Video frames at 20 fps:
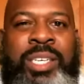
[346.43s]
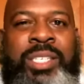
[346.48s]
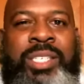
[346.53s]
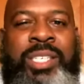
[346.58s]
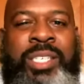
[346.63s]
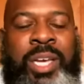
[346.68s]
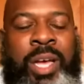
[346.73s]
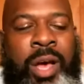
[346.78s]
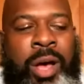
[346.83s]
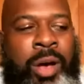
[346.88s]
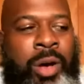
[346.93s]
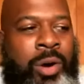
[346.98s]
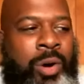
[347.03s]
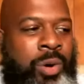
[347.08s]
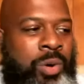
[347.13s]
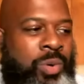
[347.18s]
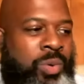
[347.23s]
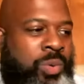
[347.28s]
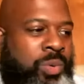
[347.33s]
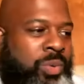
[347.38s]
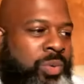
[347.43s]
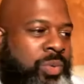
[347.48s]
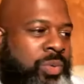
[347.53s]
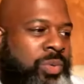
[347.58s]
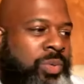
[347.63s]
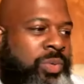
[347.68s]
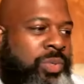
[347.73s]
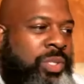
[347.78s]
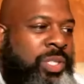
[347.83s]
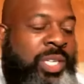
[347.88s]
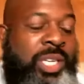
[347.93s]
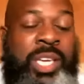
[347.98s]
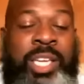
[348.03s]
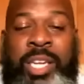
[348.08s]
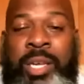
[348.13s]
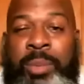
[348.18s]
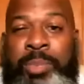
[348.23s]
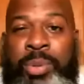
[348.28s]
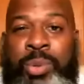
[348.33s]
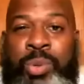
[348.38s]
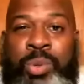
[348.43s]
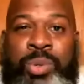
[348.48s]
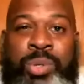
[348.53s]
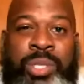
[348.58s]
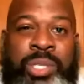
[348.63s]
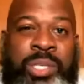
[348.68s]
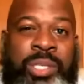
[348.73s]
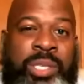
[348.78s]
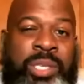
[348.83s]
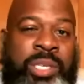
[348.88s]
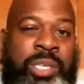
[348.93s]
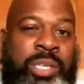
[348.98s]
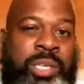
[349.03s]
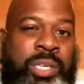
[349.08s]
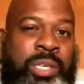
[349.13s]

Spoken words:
it's called kiddie porn,